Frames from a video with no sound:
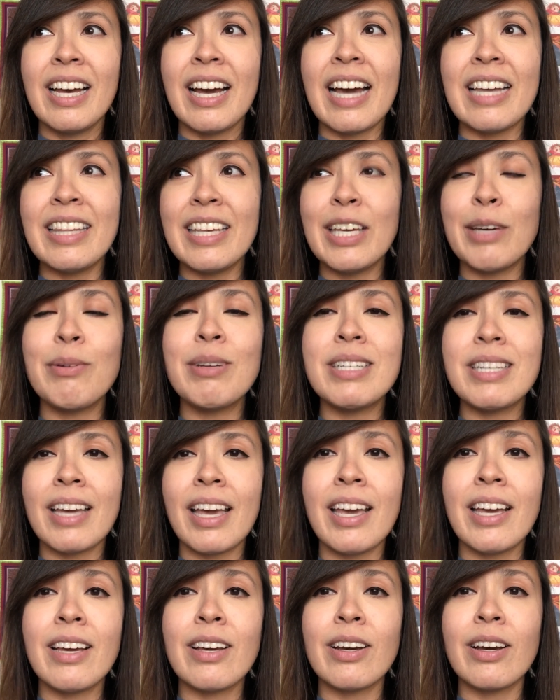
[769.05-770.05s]
I think it would
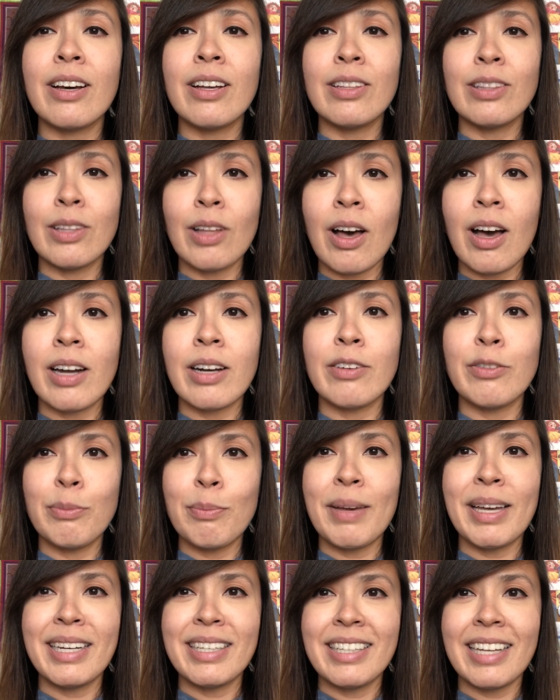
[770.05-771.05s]
take a lot of
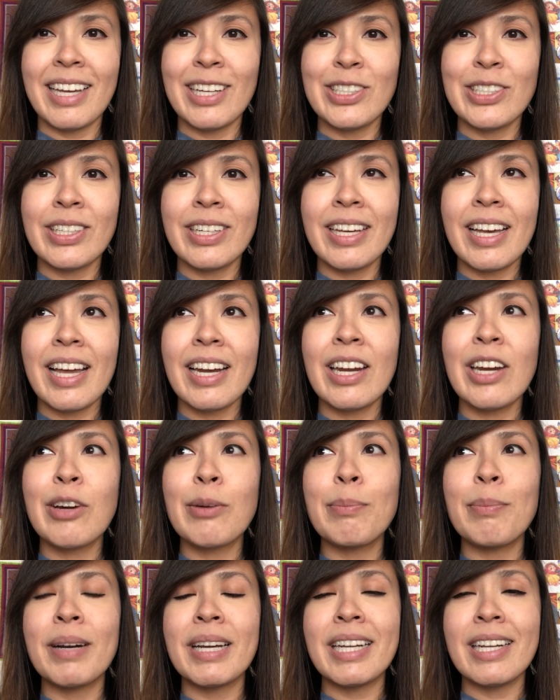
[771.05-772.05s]
meditation to get
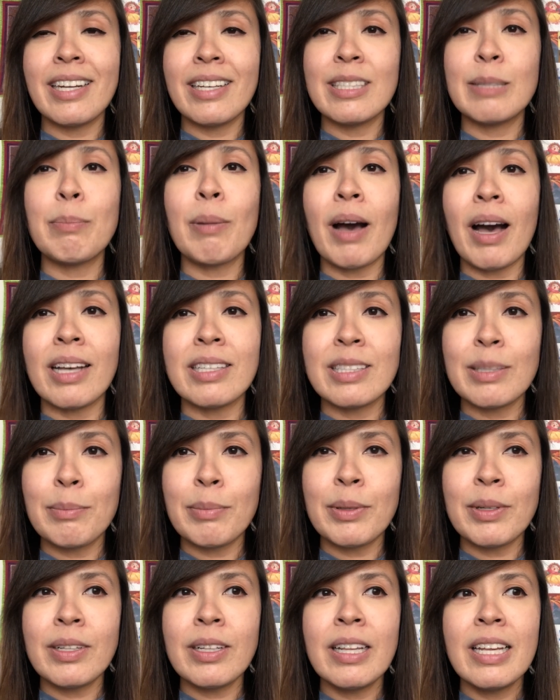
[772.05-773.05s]
here, but it is
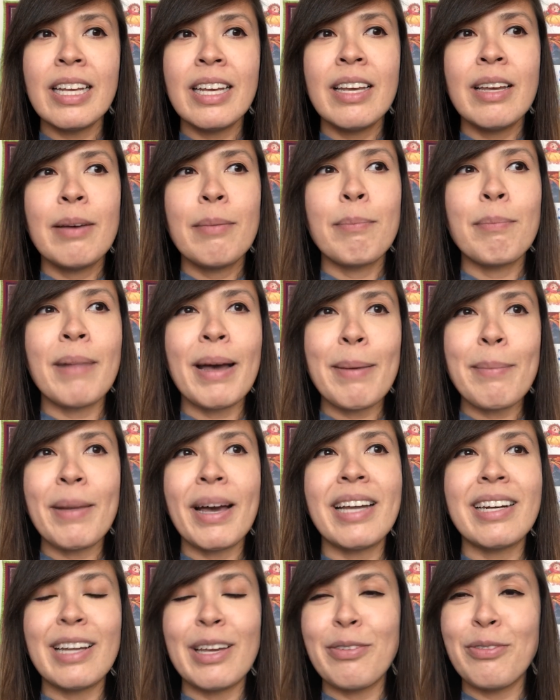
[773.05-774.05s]
possible. My
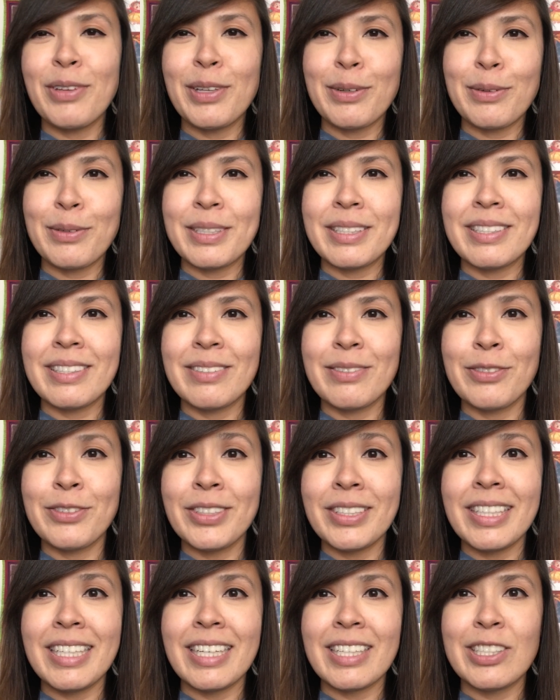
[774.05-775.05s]
mind, I feel, was
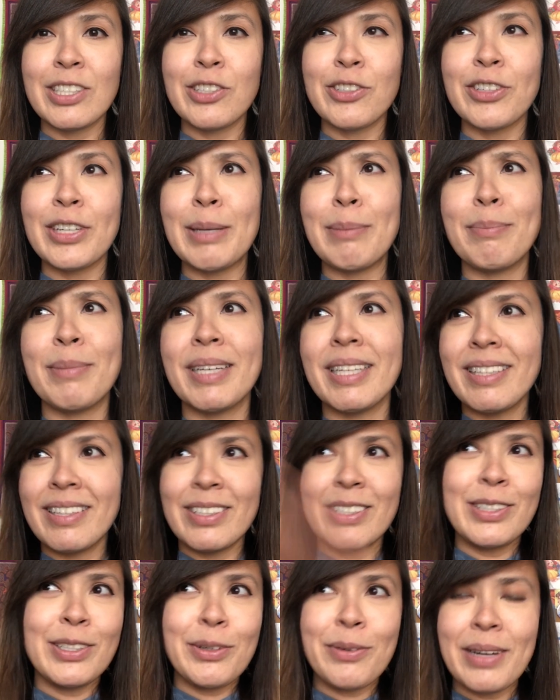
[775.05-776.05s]
really extreme, but
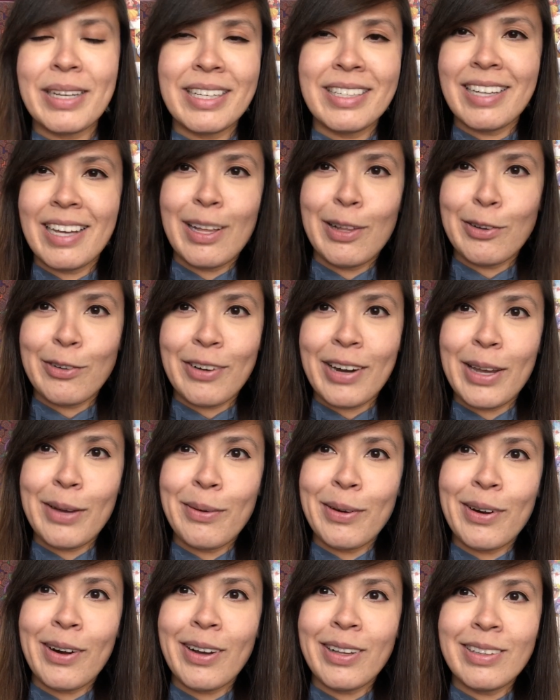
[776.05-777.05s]
there's no way to tell, right?
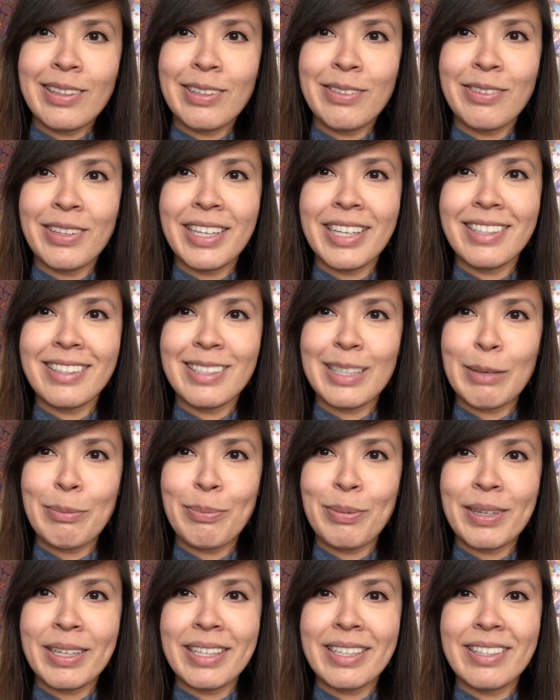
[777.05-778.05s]
We're all living in
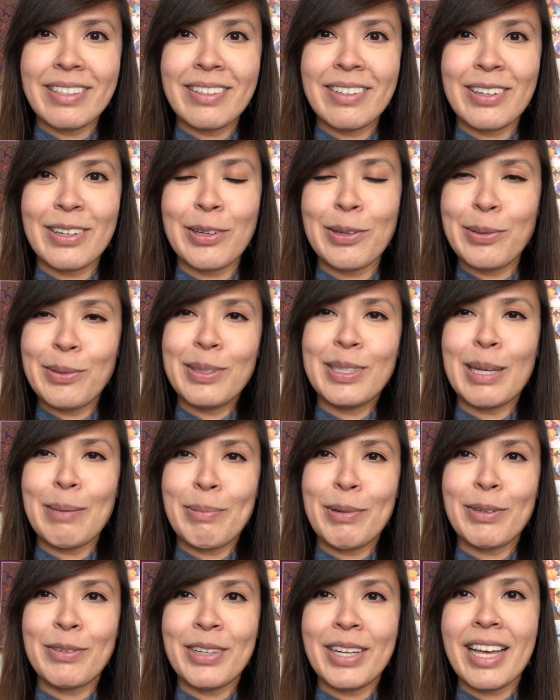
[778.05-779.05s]
our own
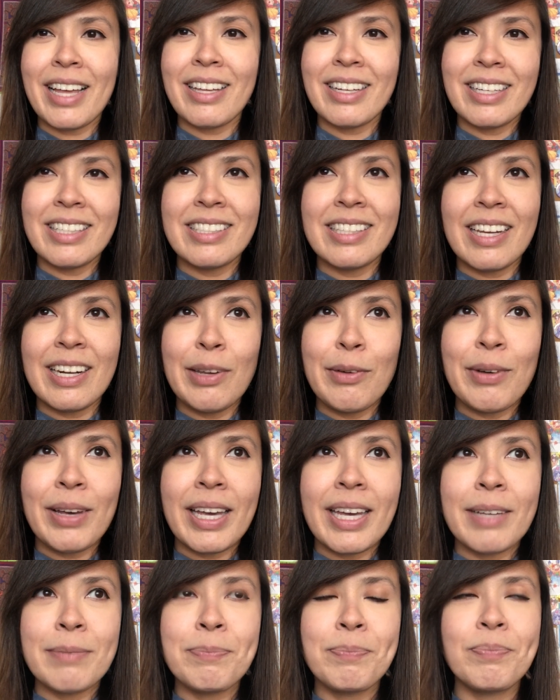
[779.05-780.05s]
separate realities
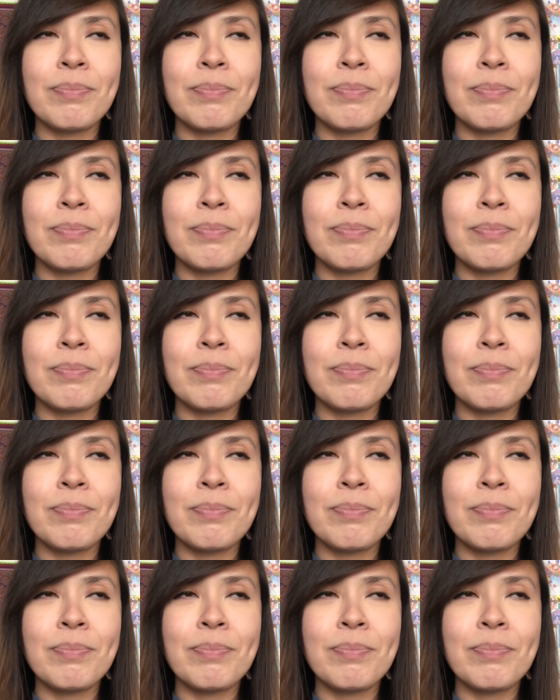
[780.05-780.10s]
anyway.